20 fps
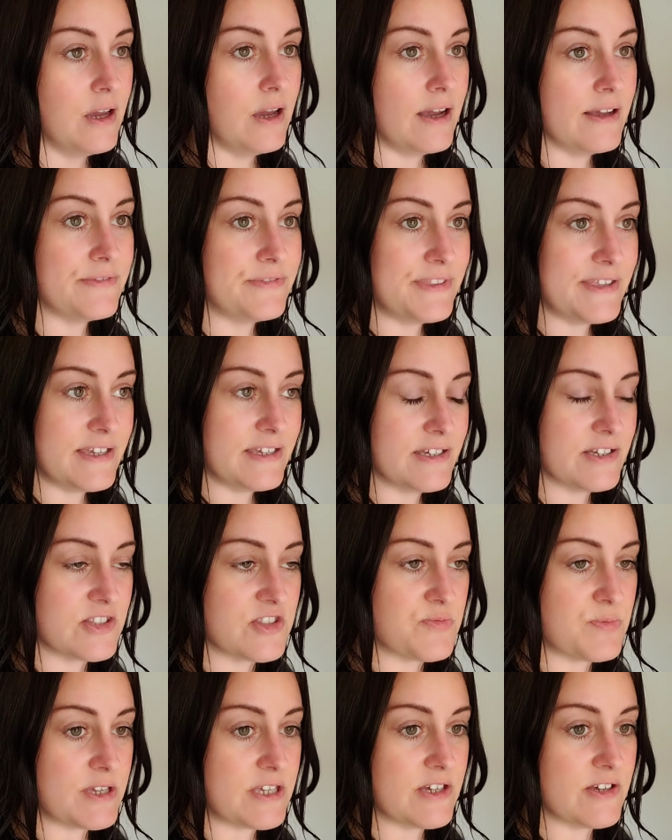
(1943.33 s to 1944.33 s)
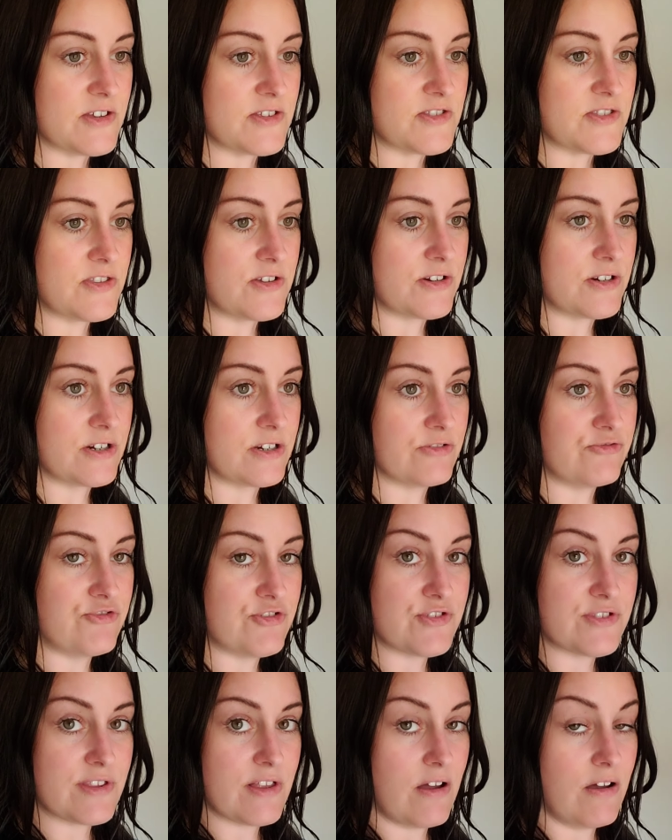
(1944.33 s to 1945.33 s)
I think it's because they're
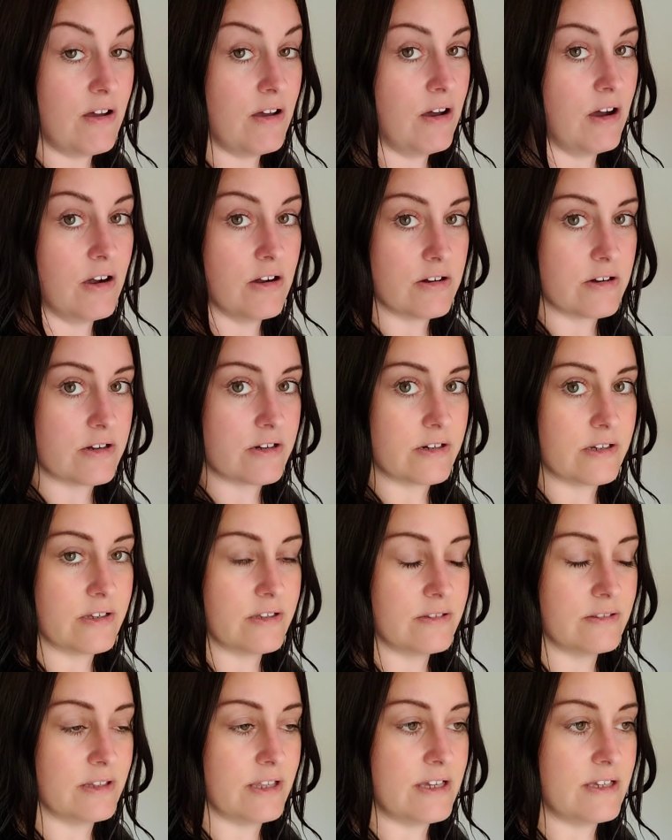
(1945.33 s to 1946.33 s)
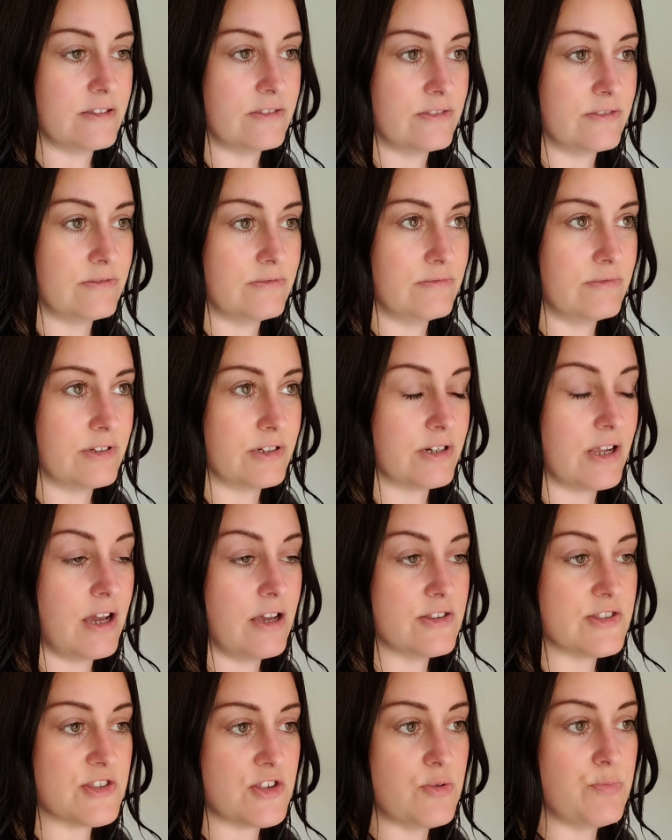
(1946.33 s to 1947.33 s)
just hard. Like they're
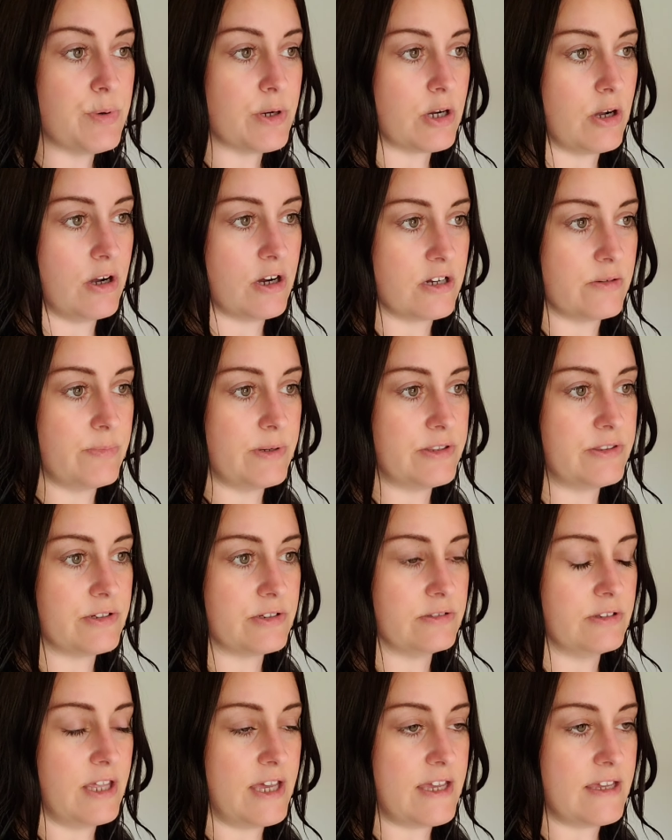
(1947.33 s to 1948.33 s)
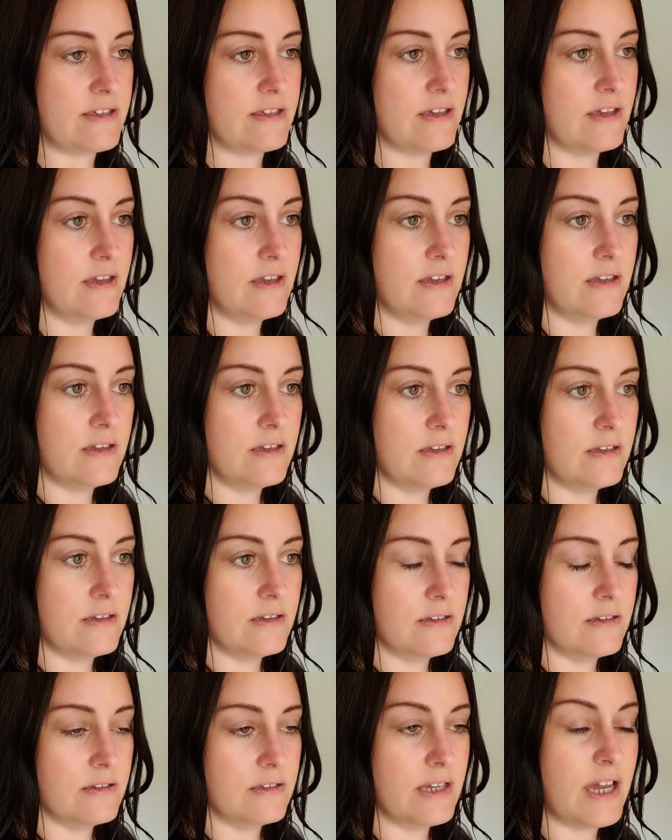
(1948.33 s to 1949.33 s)
not super hard, but they're like
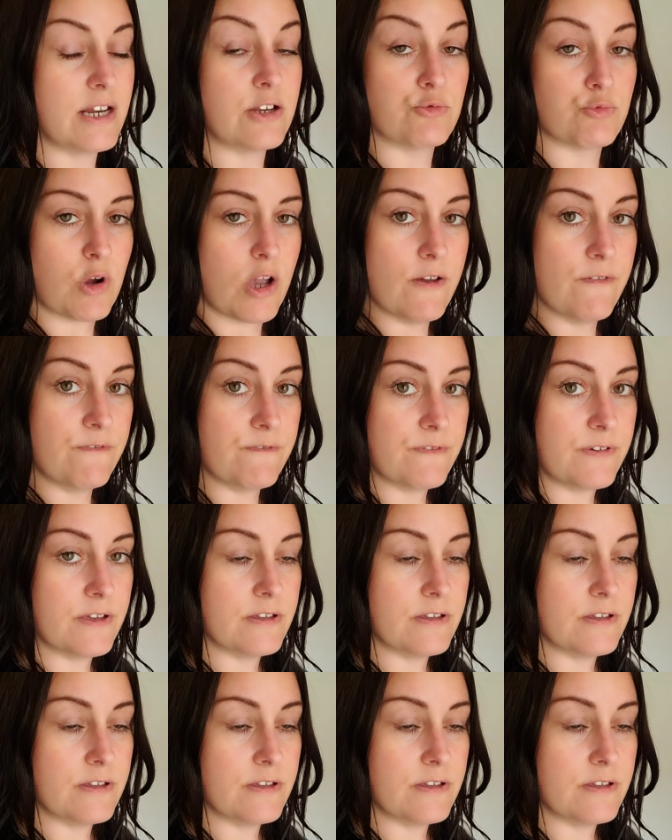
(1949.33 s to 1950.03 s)
kind of rough.